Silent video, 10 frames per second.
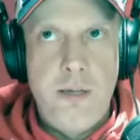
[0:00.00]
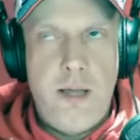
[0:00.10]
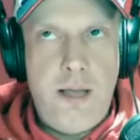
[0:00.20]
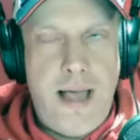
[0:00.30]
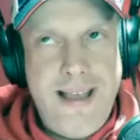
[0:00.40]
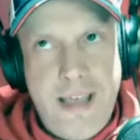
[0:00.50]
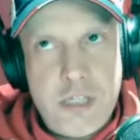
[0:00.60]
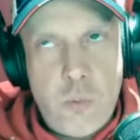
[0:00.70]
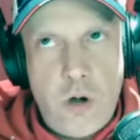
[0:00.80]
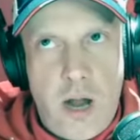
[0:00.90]
I
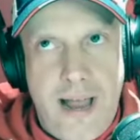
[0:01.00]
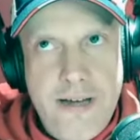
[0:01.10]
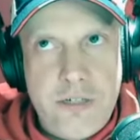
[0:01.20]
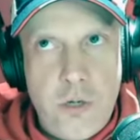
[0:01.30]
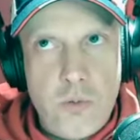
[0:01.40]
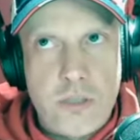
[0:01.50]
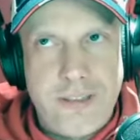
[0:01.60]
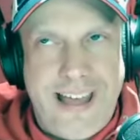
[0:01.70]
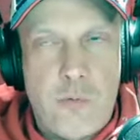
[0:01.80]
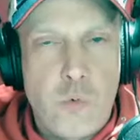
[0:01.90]
guess where I don't
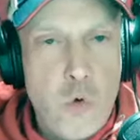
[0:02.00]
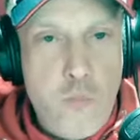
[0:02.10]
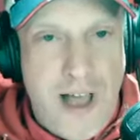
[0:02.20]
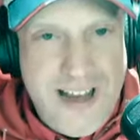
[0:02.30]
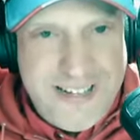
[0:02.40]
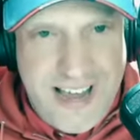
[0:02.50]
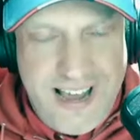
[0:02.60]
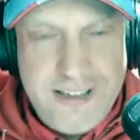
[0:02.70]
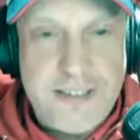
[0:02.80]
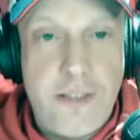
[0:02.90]
let it ruin my day
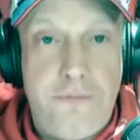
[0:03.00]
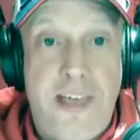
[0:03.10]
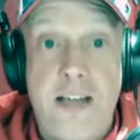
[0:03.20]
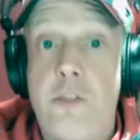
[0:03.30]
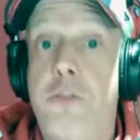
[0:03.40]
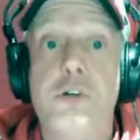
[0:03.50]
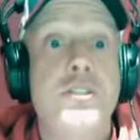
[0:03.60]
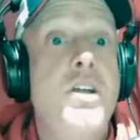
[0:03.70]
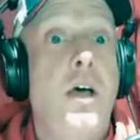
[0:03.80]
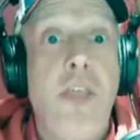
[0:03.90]
is in the fact that there's
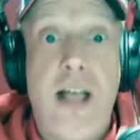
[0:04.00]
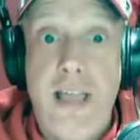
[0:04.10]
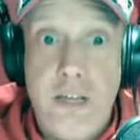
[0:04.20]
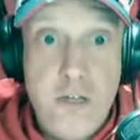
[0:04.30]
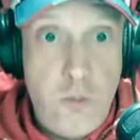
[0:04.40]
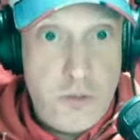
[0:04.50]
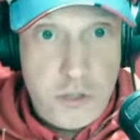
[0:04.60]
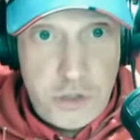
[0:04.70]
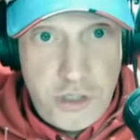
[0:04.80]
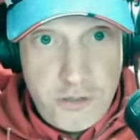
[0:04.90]
nothing I can do
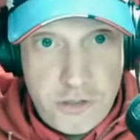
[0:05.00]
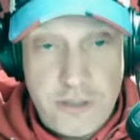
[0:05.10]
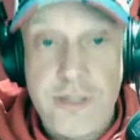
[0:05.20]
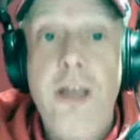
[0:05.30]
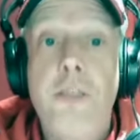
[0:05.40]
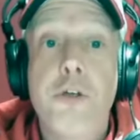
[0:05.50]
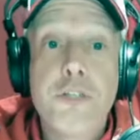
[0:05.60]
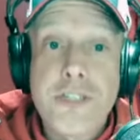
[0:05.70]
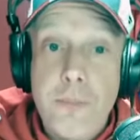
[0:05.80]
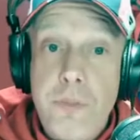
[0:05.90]
to change it.
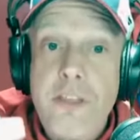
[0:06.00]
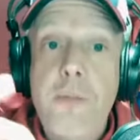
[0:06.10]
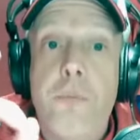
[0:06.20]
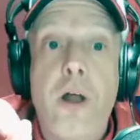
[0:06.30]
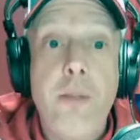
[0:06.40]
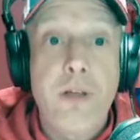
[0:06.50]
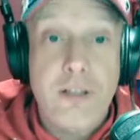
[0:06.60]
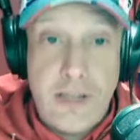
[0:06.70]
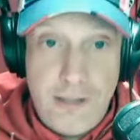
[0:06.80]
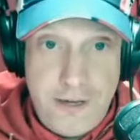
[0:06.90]
There's something that Brian
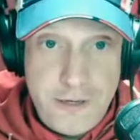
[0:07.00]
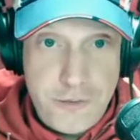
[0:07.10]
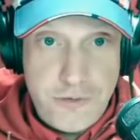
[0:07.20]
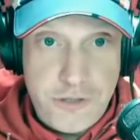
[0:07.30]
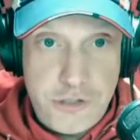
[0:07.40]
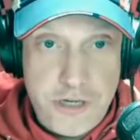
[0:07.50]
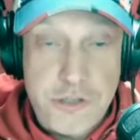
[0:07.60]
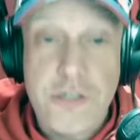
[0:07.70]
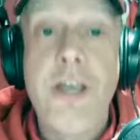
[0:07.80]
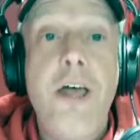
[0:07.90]
McClellan can do to change
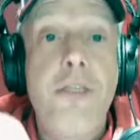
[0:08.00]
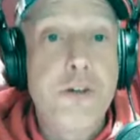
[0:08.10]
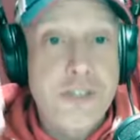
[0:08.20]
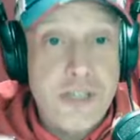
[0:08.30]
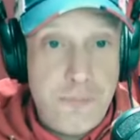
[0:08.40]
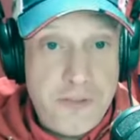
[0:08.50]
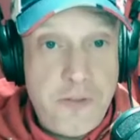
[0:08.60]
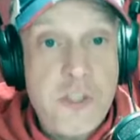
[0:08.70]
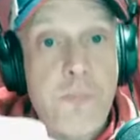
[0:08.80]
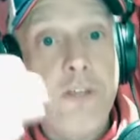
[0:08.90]
it. There's something
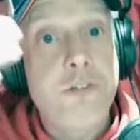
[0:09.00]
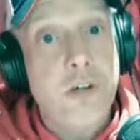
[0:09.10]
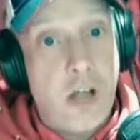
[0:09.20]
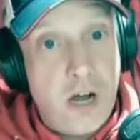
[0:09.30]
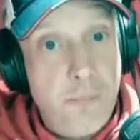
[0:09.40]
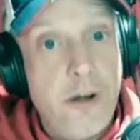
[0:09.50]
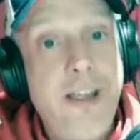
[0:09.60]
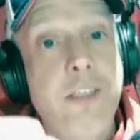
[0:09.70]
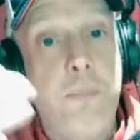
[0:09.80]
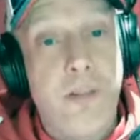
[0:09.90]
that Spencer Carbery
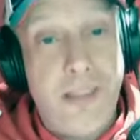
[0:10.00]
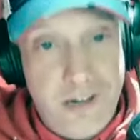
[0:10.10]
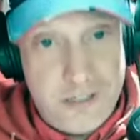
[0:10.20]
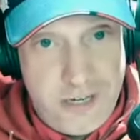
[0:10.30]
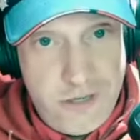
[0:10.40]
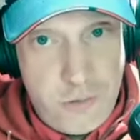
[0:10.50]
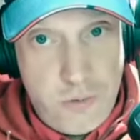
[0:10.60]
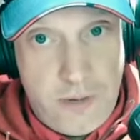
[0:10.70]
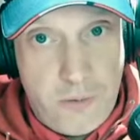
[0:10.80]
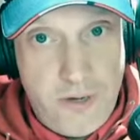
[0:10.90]
and the players can do
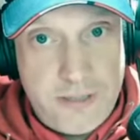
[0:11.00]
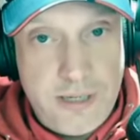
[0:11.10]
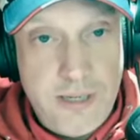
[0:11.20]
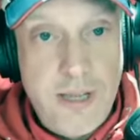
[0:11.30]
about it.